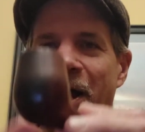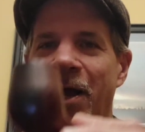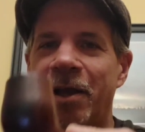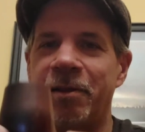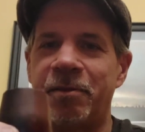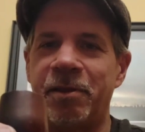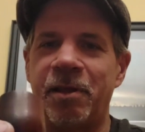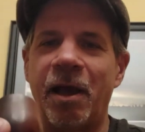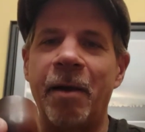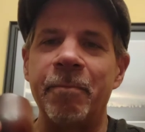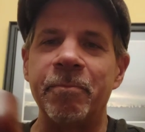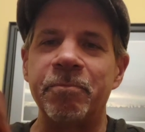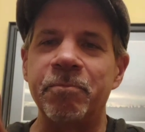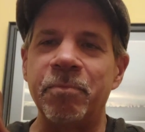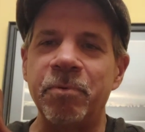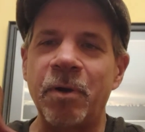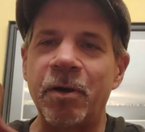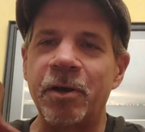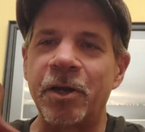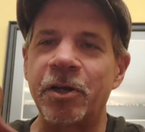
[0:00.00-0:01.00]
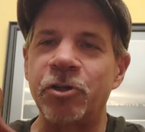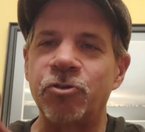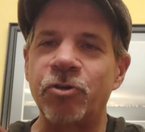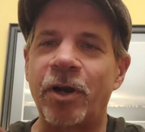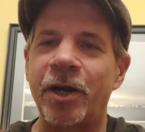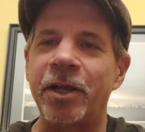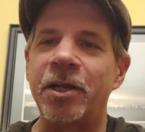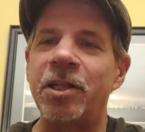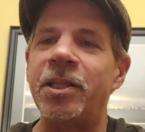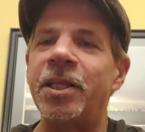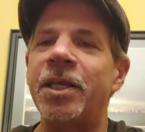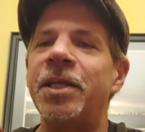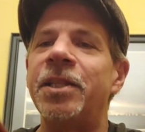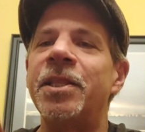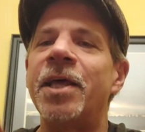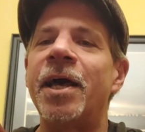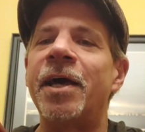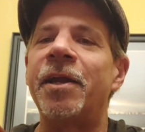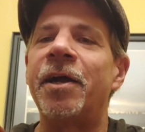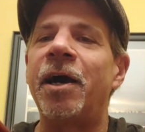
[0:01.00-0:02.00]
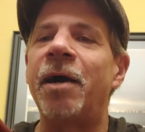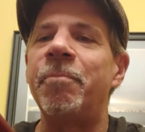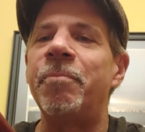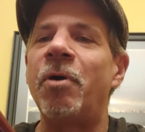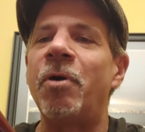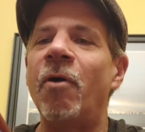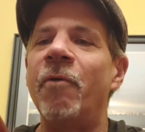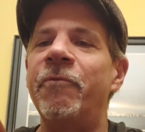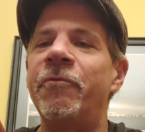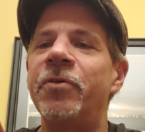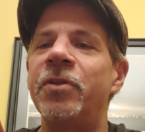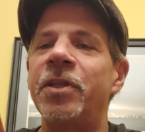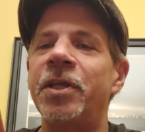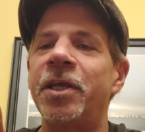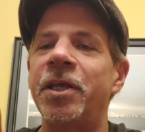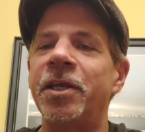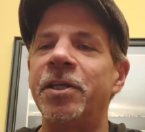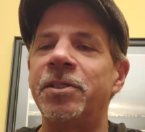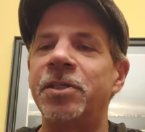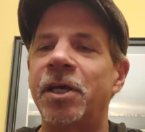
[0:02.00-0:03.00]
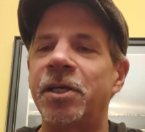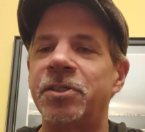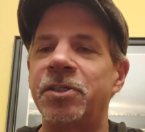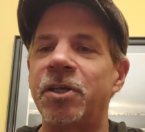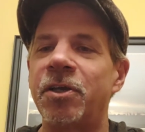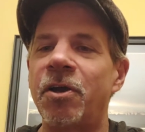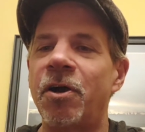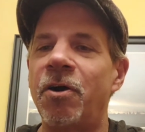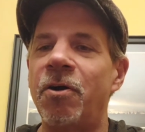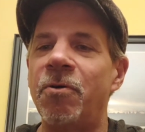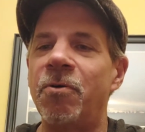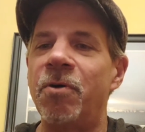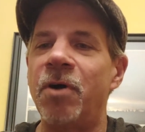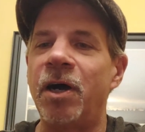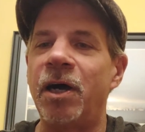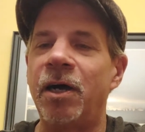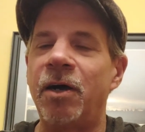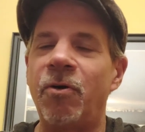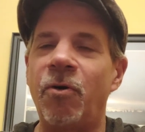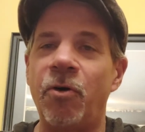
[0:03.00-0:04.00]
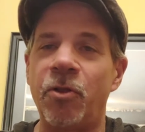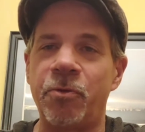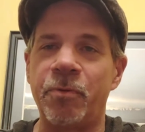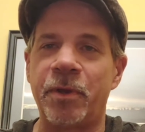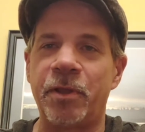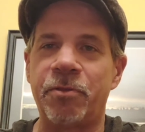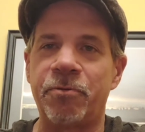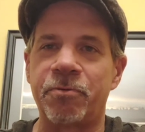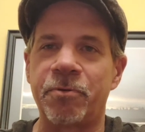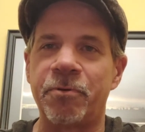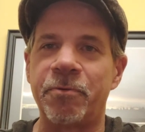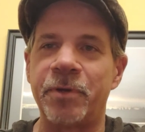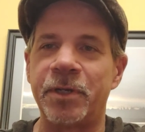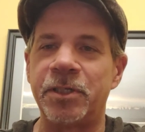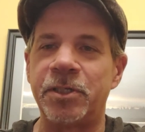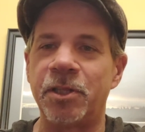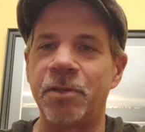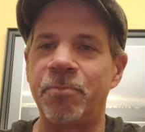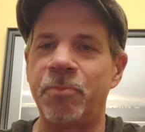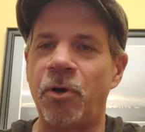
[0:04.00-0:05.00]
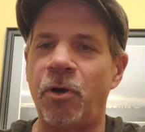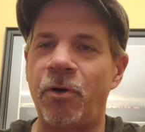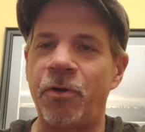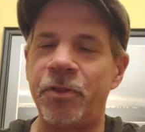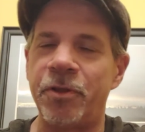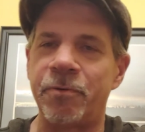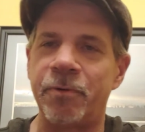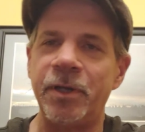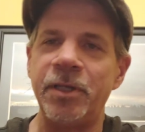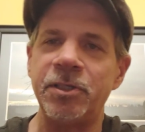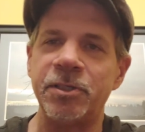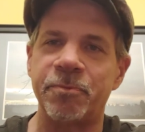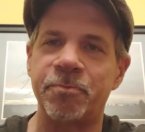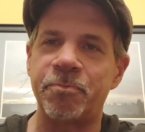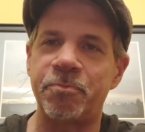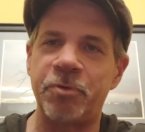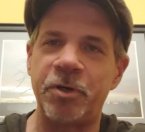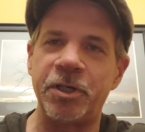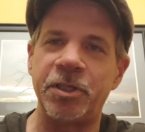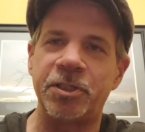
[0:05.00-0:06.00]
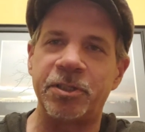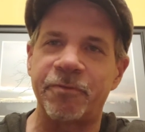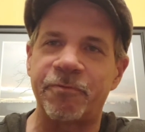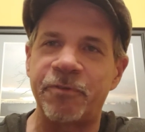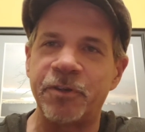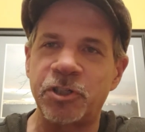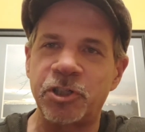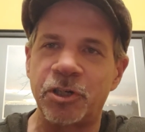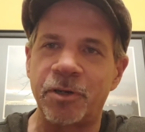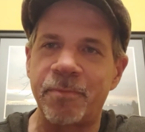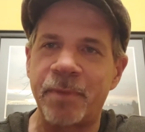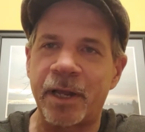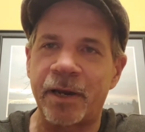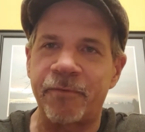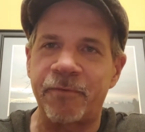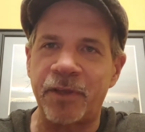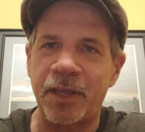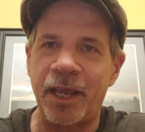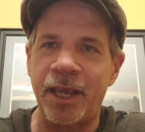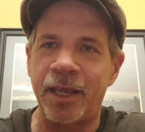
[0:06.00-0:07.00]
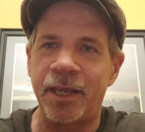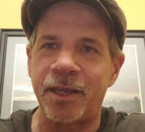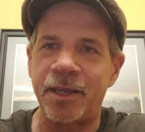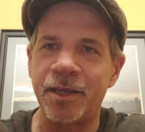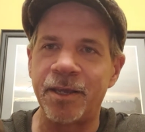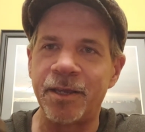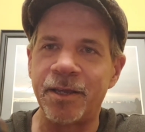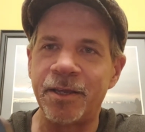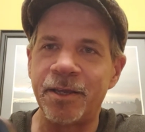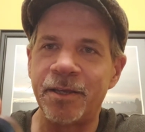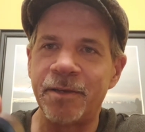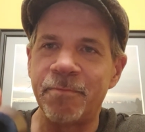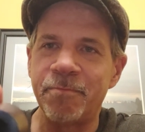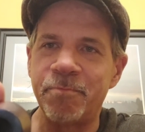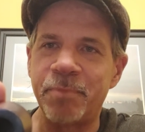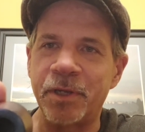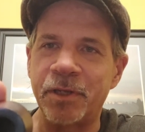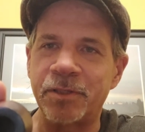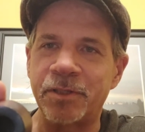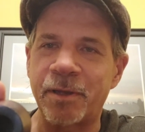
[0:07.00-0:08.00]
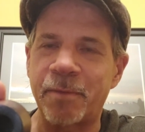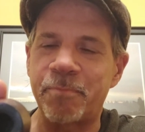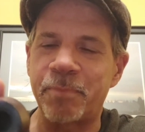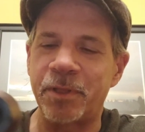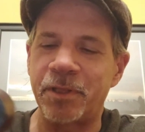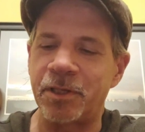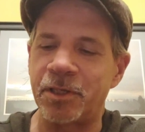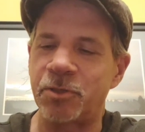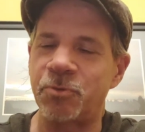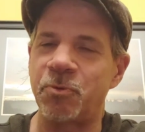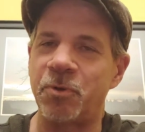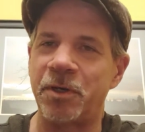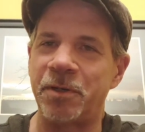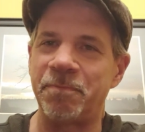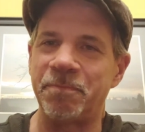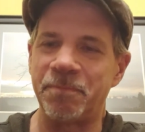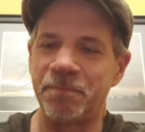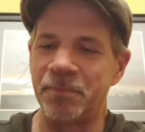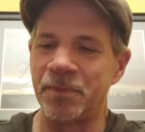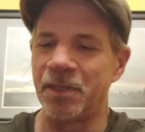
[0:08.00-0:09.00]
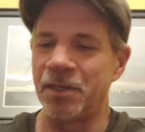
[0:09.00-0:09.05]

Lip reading: I'm going to try to clean that up. Hopefully it doesn't go all the way through into the bowl. There is a pretty sufficient amount of cake built up in this one.